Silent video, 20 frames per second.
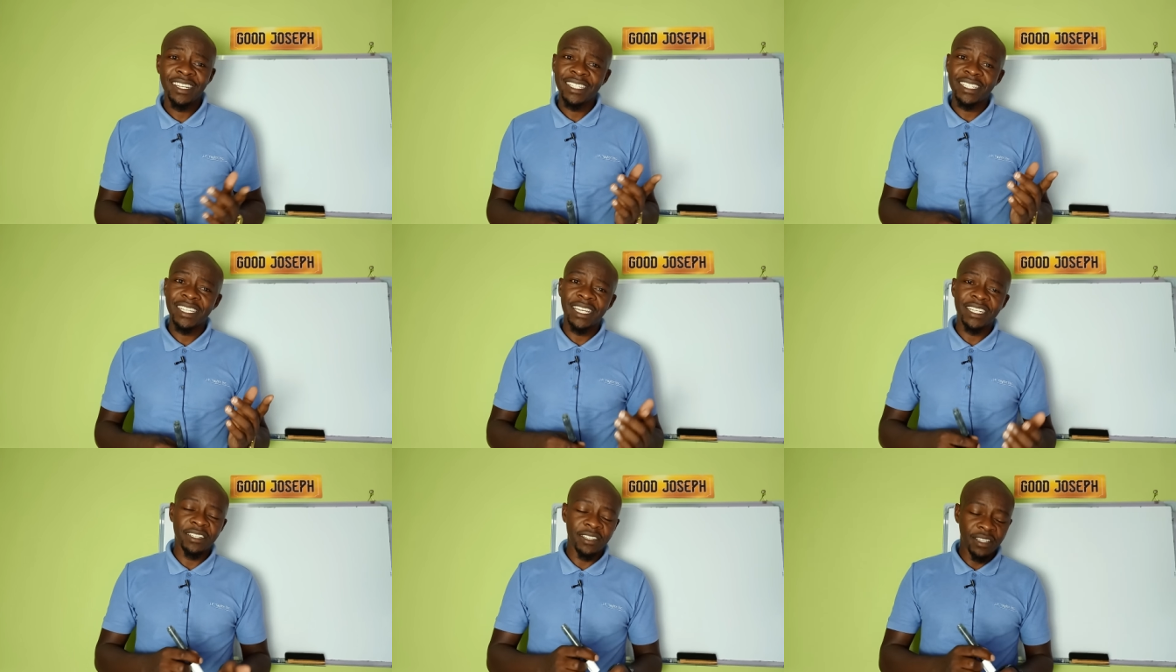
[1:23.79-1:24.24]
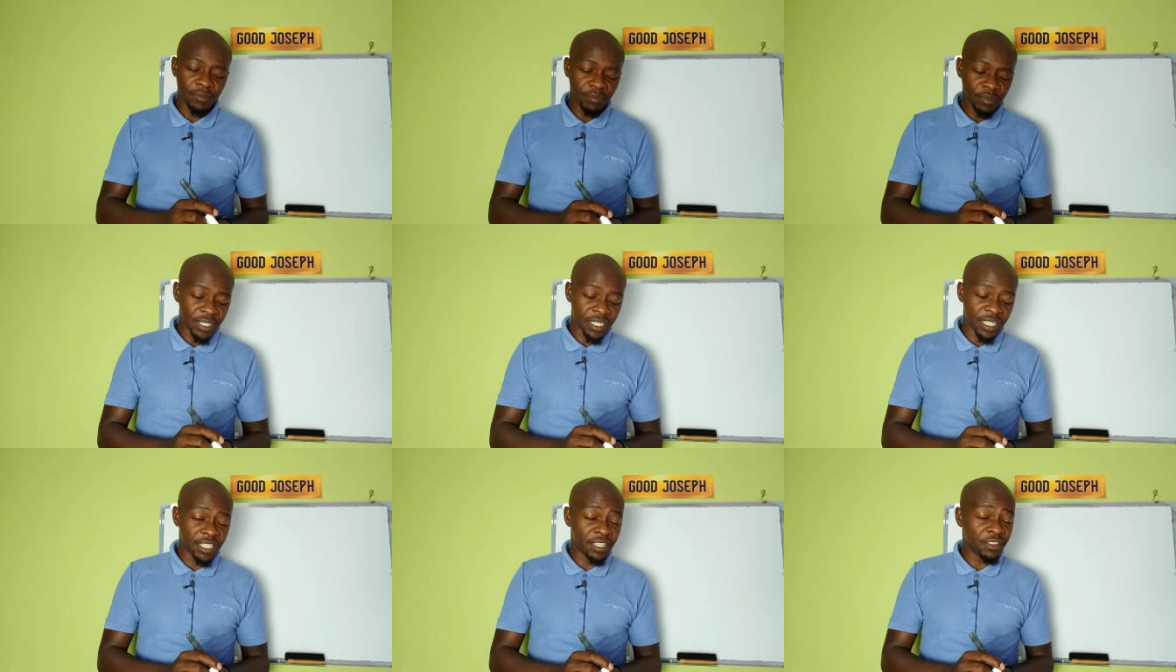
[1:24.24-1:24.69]
Let's get into
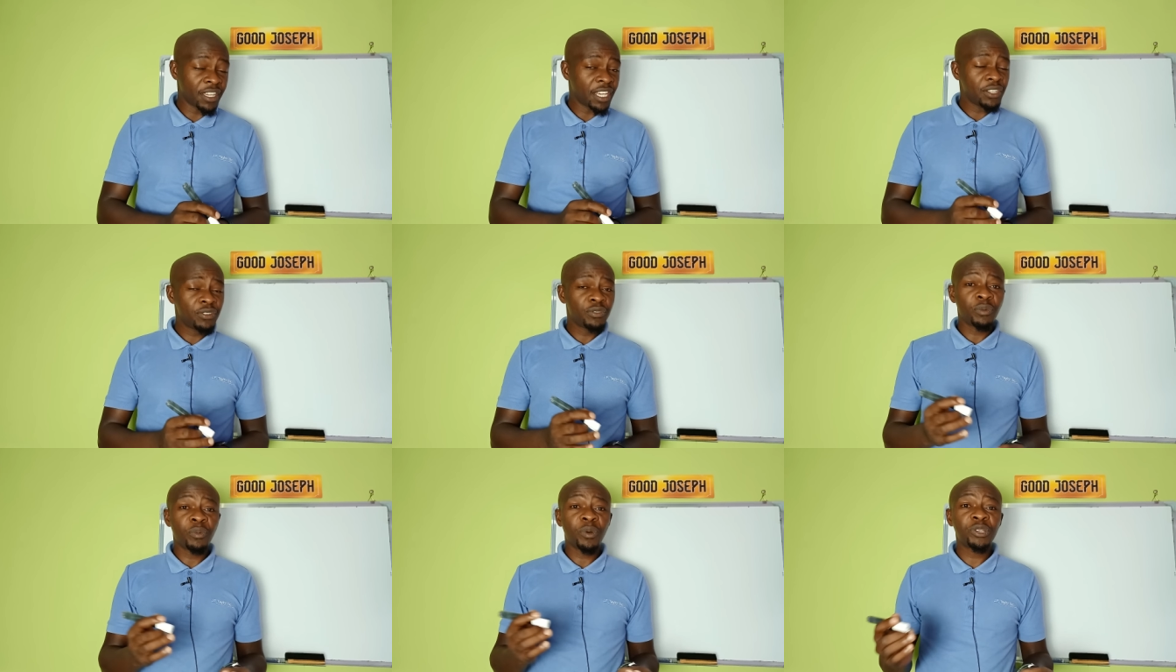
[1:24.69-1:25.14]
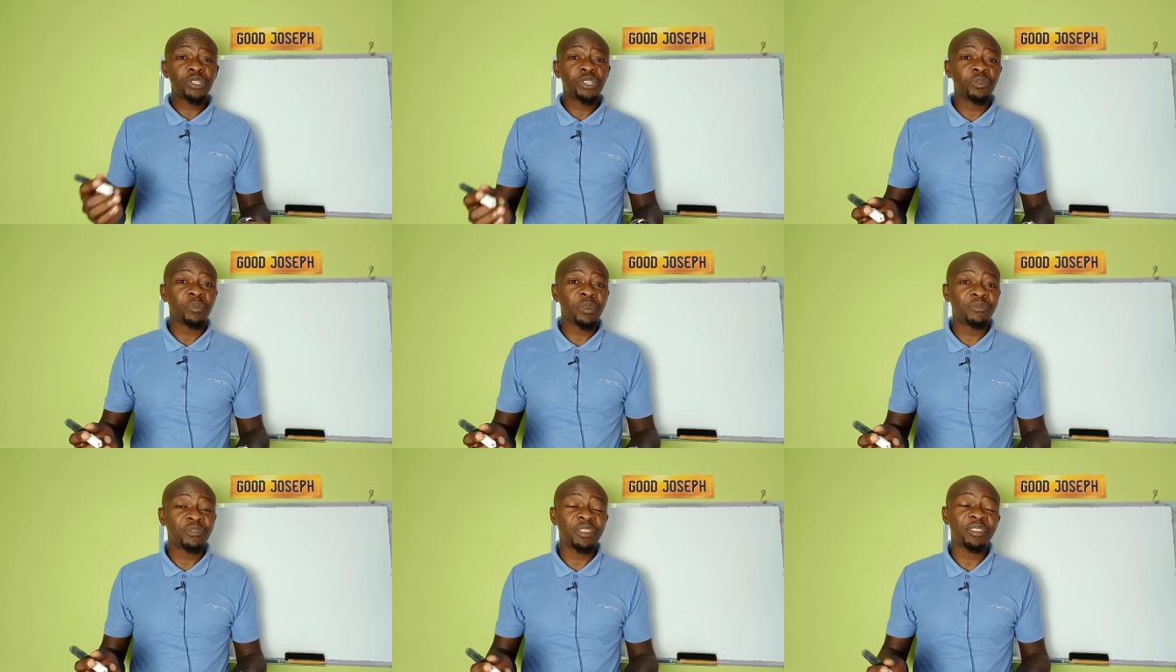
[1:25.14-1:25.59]
business. In case you're
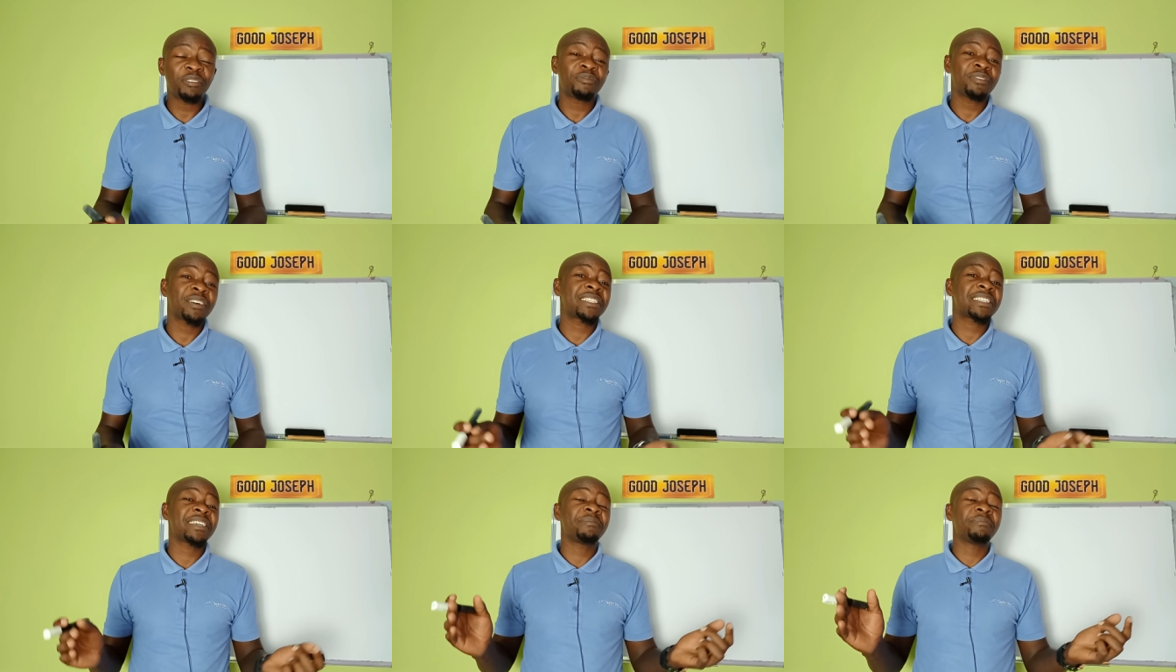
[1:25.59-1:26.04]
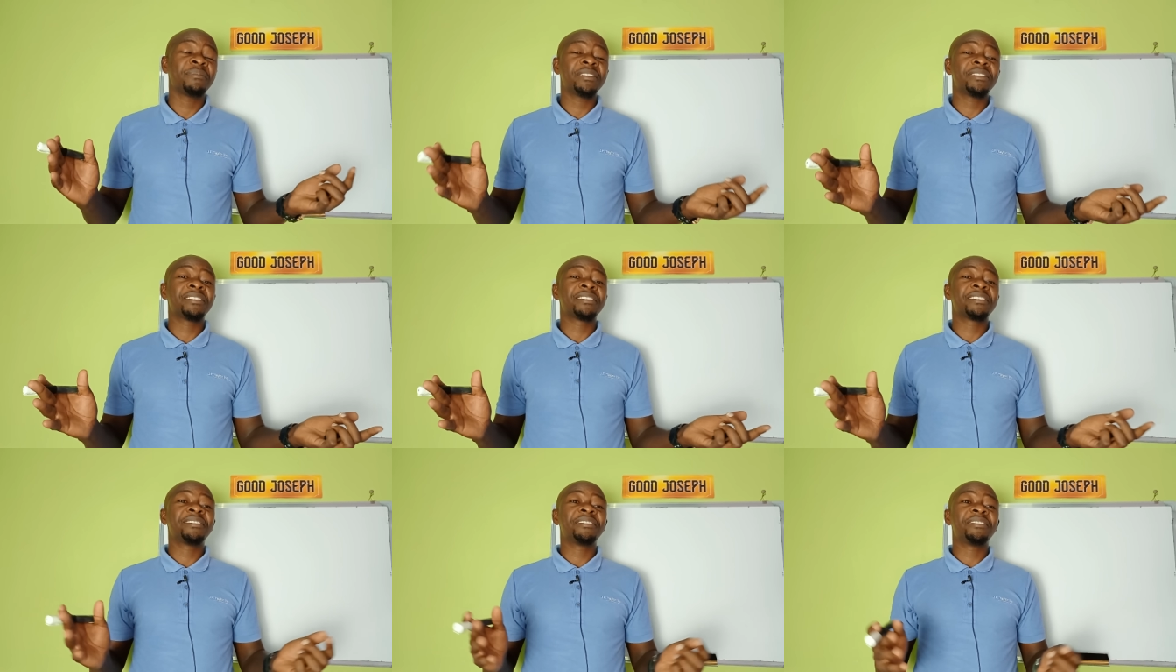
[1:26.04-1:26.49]
watching me for the first time, this
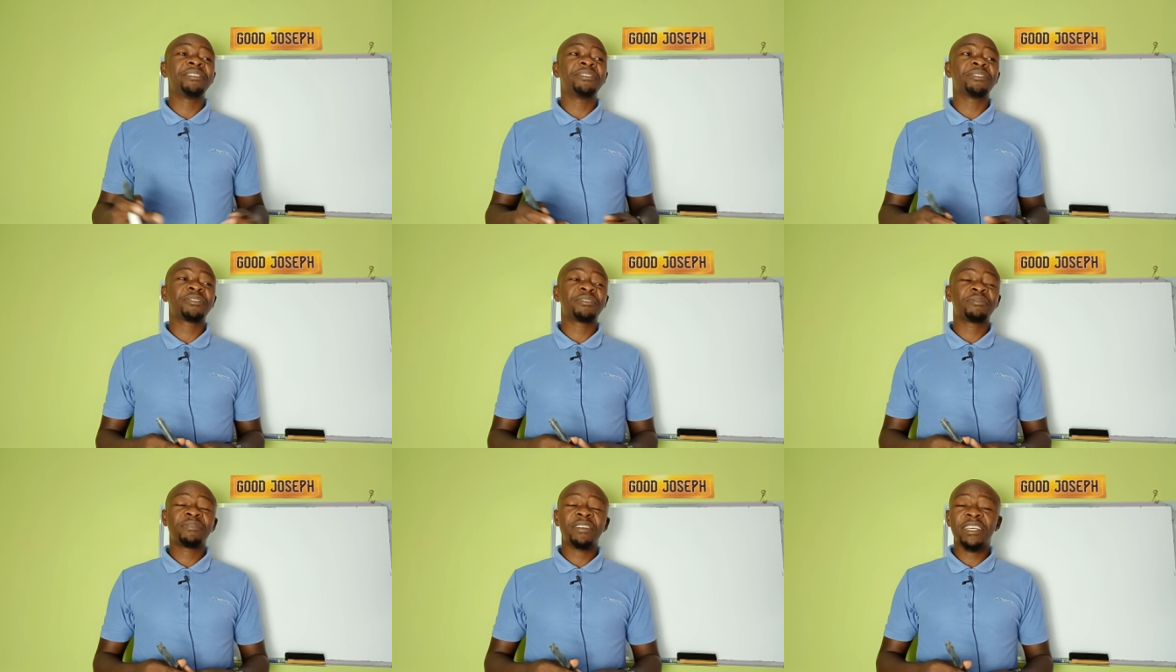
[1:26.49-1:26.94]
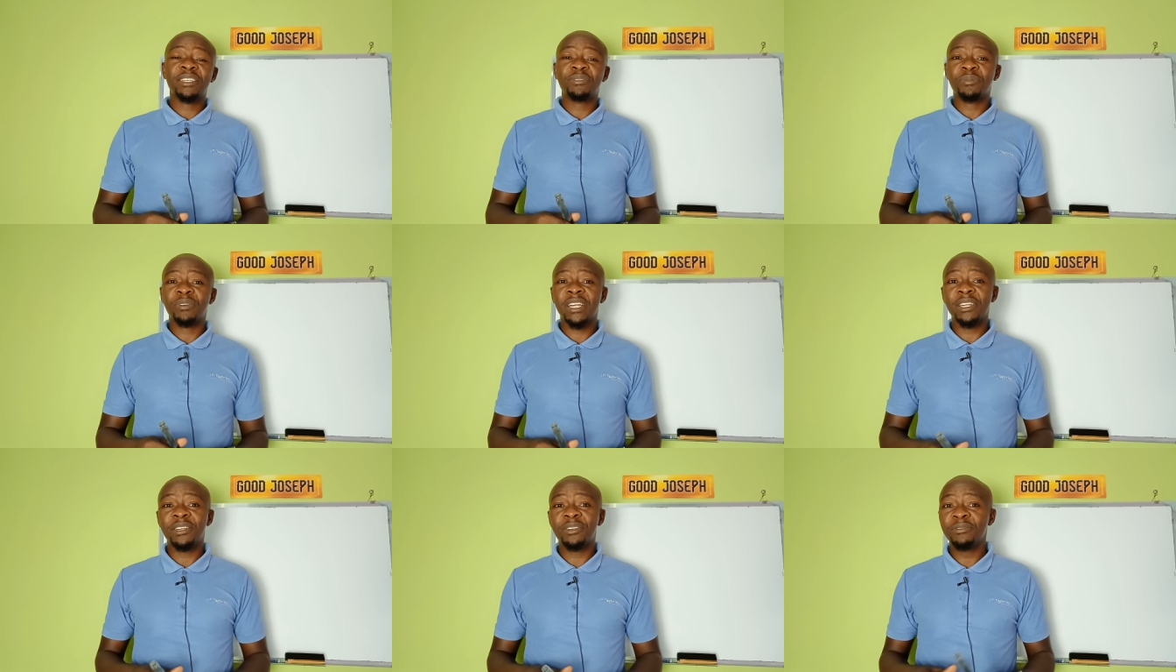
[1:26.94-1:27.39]
is Good Joseph. Guess
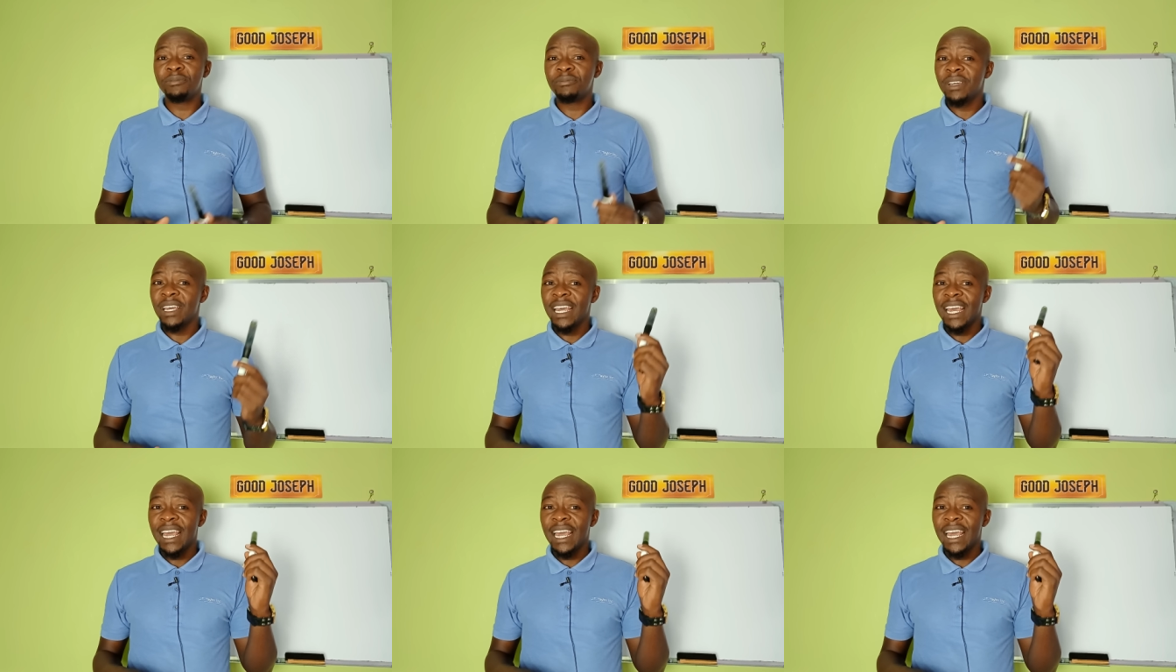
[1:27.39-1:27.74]
what I do?